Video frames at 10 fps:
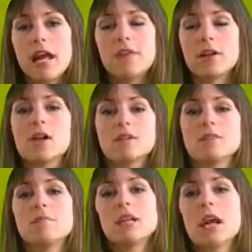And the
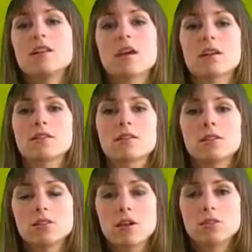glycemic index
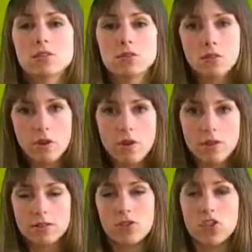is also known
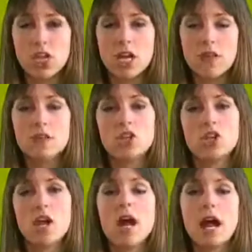as the
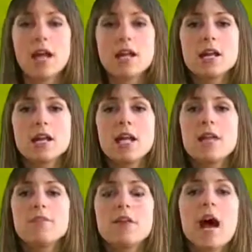GI.
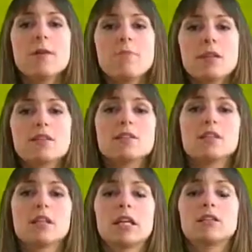That
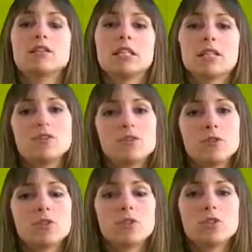basically lists
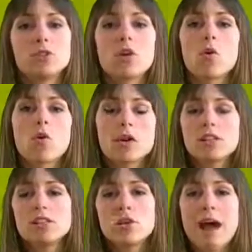foods
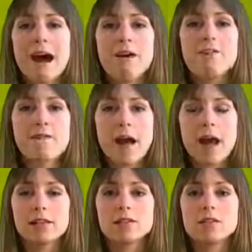according to how
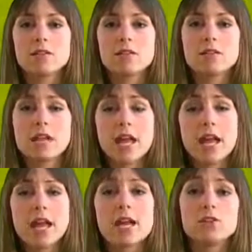fast
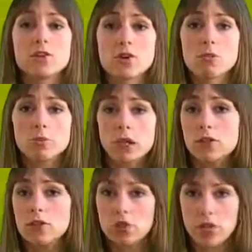they enter your
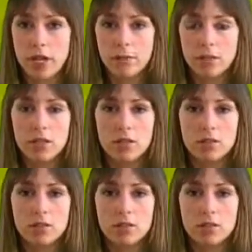bloodstream,